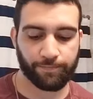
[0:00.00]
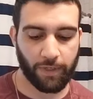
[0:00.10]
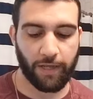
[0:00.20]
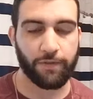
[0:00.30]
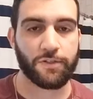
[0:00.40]

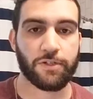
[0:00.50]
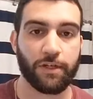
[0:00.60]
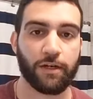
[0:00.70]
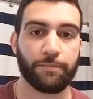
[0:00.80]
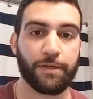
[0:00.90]
And this is
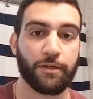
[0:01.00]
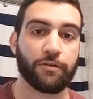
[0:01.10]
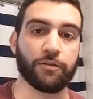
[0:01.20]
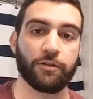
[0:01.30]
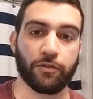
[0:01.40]
going to
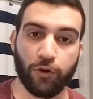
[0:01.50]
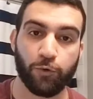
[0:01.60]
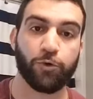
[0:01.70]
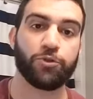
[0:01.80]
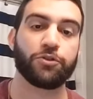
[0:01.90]
be
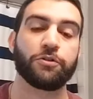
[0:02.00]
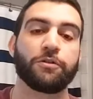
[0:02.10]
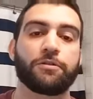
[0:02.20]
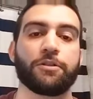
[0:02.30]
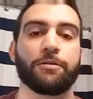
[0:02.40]

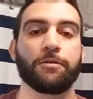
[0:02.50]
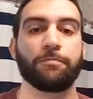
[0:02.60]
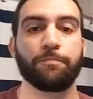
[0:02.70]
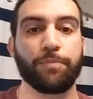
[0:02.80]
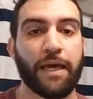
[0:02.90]
crucial to
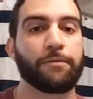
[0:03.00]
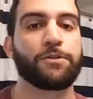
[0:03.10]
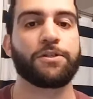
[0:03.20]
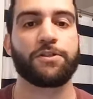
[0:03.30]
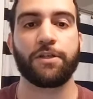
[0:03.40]
be able
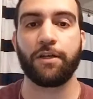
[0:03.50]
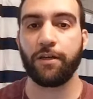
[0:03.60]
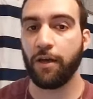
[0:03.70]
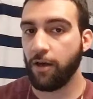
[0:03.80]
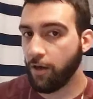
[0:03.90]
to
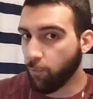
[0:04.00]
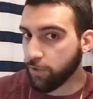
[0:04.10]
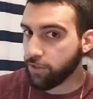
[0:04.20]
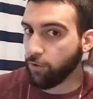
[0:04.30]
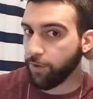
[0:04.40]
see
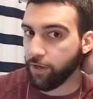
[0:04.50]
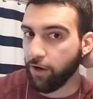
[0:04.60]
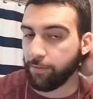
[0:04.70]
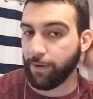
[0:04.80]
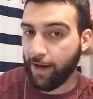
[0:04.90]
what's going
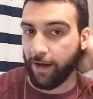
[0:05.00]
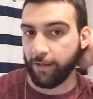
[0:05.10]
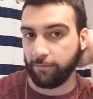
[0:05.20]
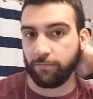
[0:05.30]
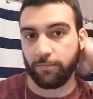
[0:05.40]
on
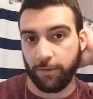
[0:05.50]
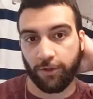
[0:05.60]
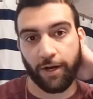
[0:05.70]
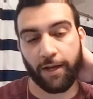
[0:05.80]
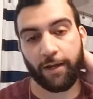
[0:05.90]
behind
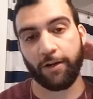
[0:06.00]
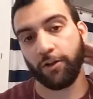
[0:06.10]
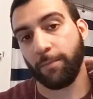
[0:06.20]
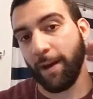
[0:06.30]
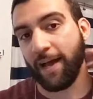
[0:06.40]
your head and
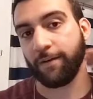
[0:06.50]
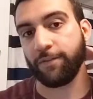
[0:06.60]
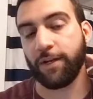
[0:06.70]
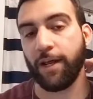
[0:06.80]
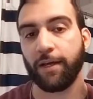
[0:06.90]
on the back of
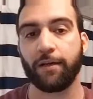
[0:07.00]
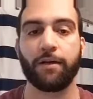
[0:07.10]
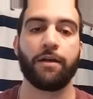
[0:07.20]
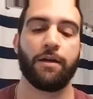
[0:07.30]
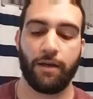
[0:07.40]
the neck
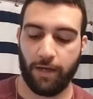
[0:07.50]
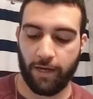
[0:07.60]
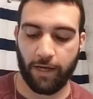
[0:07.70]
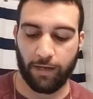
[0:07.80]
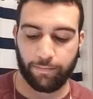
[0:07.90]

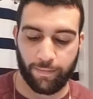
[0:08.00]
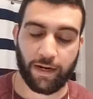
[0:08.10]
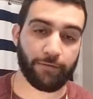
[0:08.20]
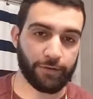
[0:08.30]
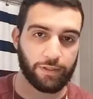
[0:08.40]

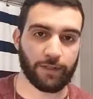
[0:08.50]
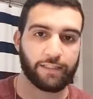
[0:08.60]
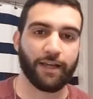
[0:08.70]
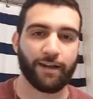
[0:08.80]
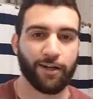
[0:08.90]
and everything
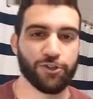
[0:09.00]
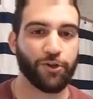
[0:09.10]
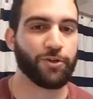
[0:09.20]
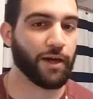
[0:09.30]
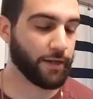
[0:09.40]
like that. And I'll
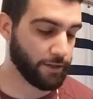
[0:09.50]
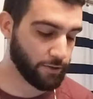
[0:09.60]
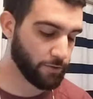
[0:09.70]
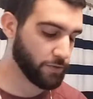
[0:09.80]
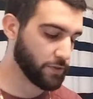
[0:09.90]
show you how to
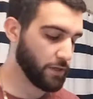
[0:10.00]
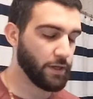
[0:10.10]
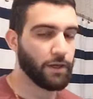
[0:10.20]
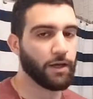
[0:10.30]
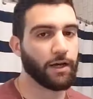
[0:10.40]
use
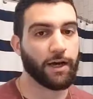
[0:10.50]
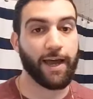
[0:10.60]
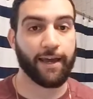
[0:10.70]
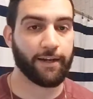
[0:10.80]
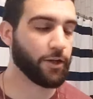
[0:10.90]
a
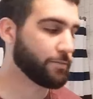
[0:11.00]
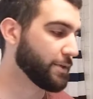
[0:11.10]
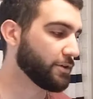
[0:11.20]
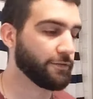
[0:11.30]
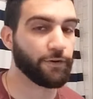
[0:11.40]
handheld
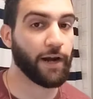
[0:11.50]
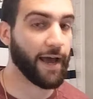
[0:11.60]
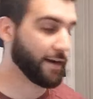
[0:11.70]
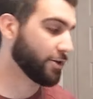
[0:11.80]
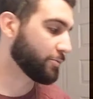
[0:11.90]
mirror for at-home